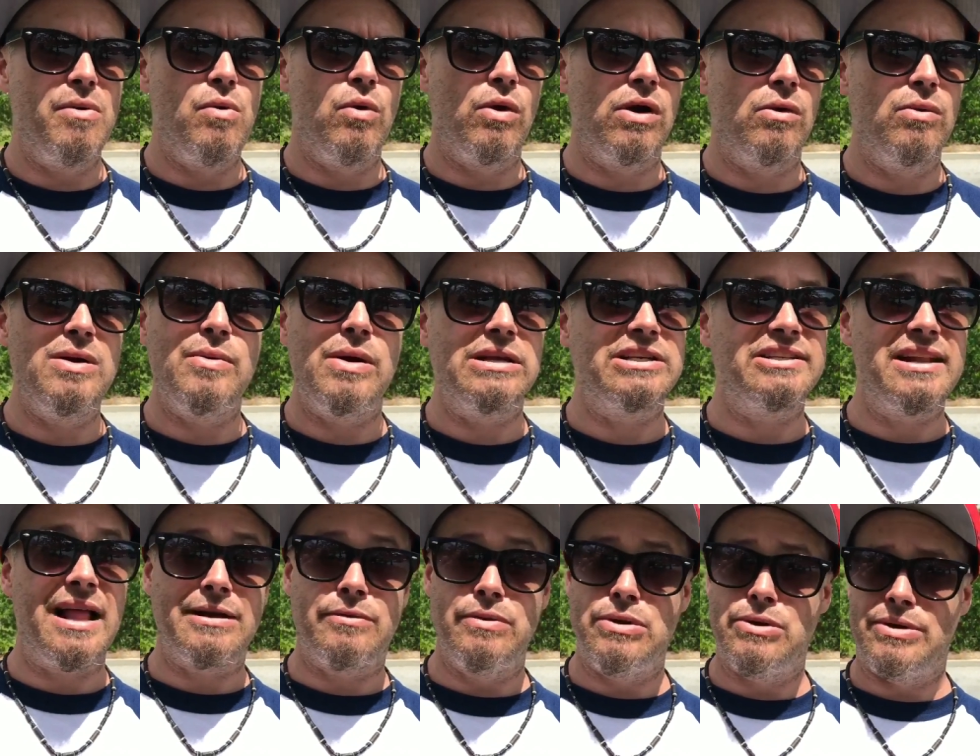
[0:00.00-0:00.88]
We weren't. We,
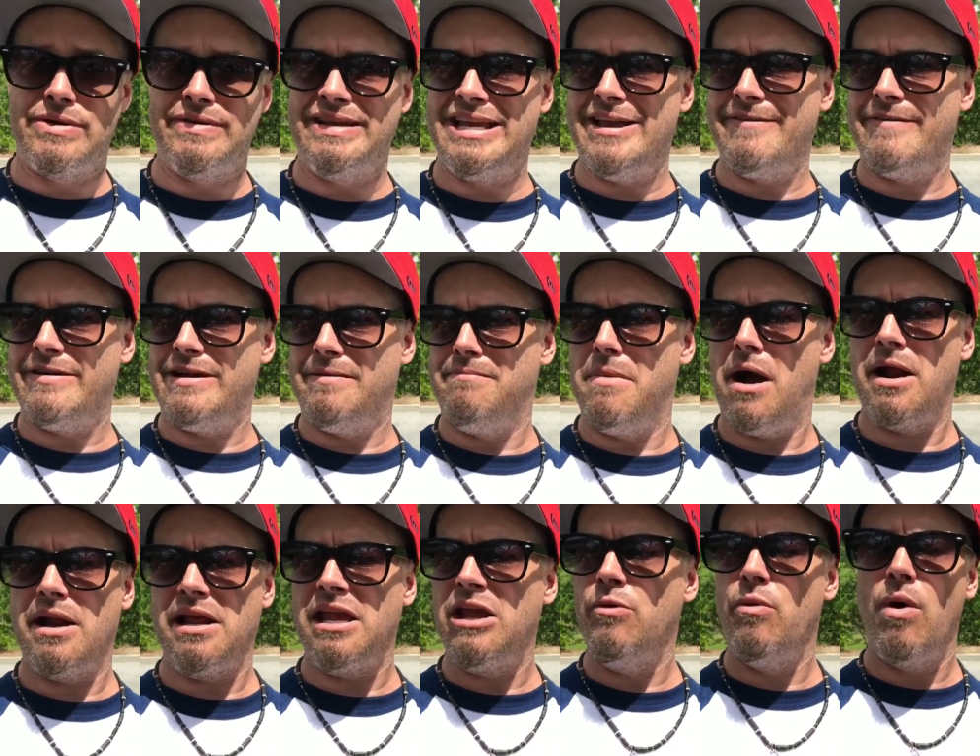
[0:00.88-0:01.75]
it's like we were giving him
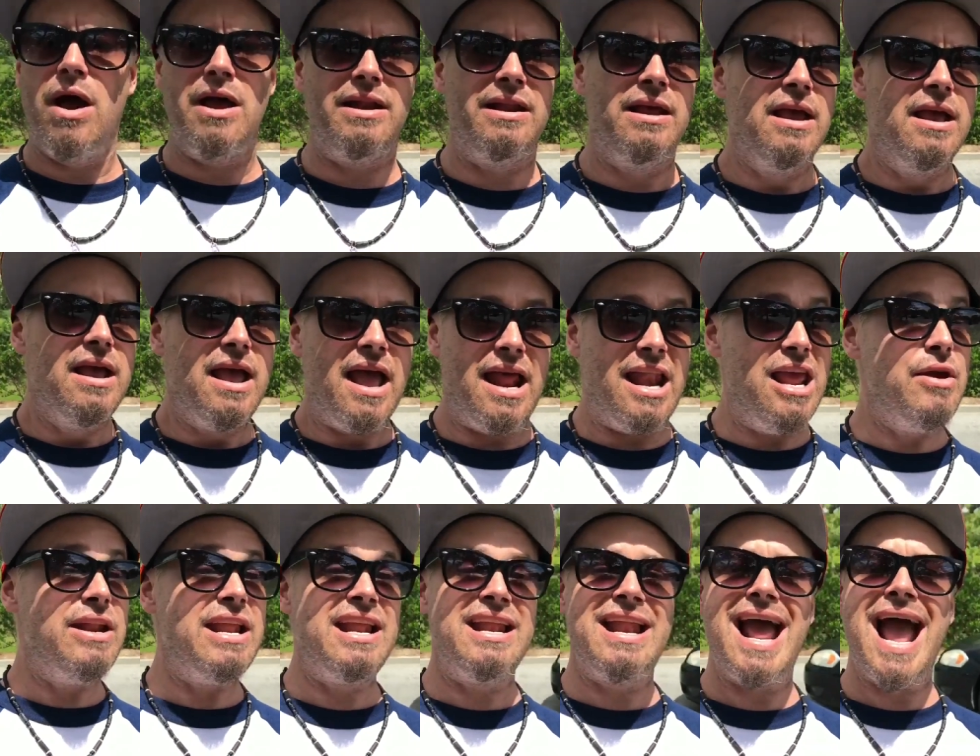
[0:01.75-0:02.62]
money. He wasn't, and
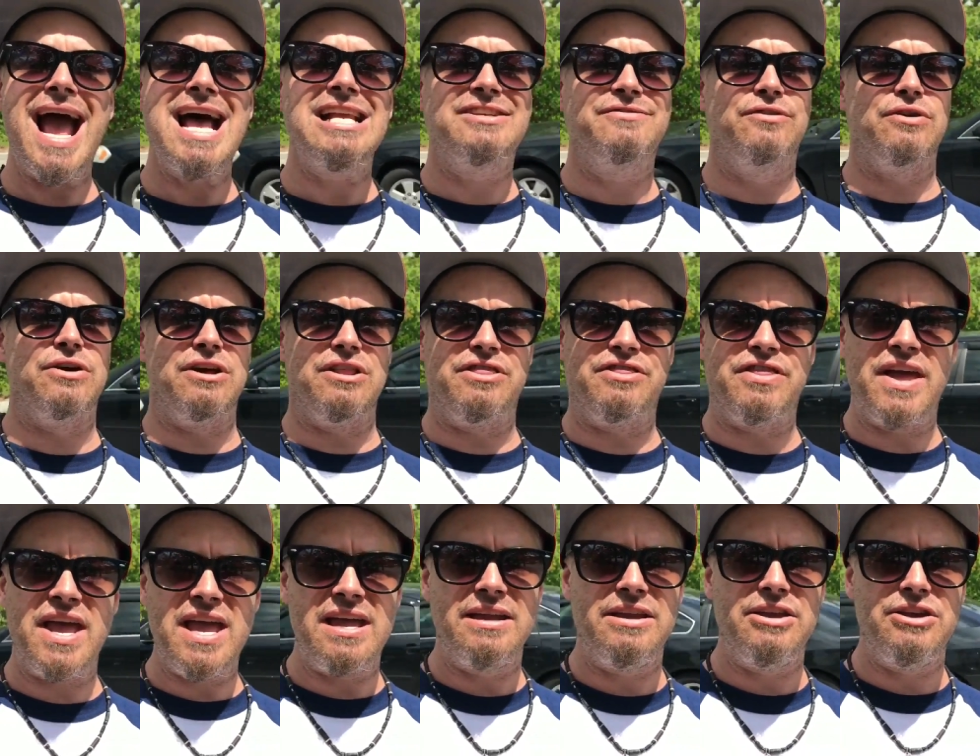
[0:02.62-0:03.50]
he didn't ask for a
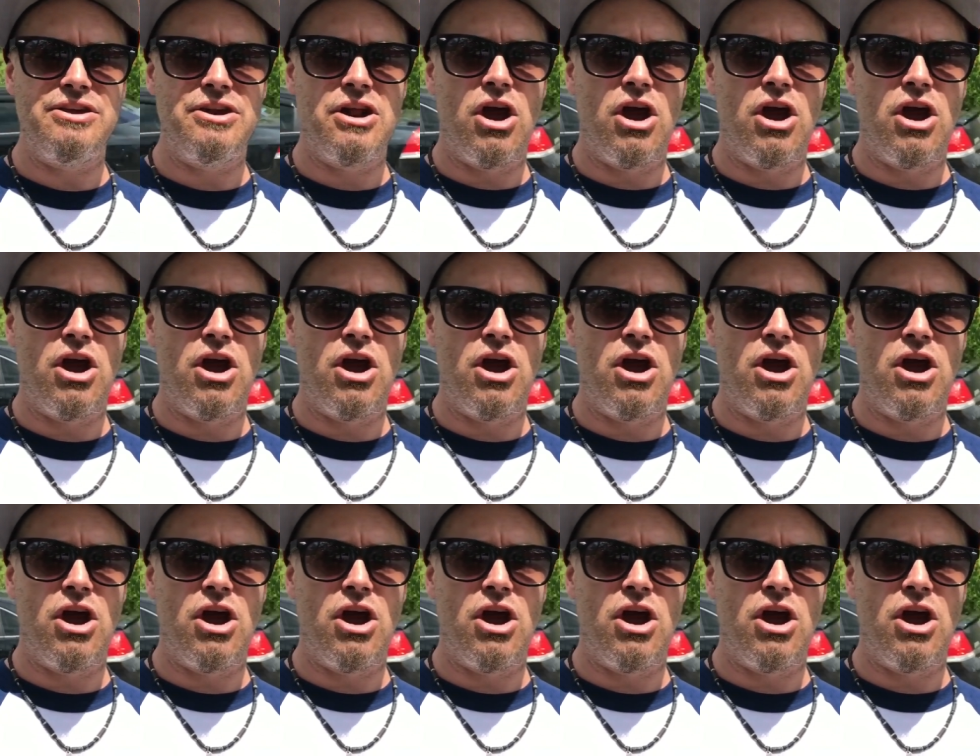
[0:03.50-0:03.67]
thing.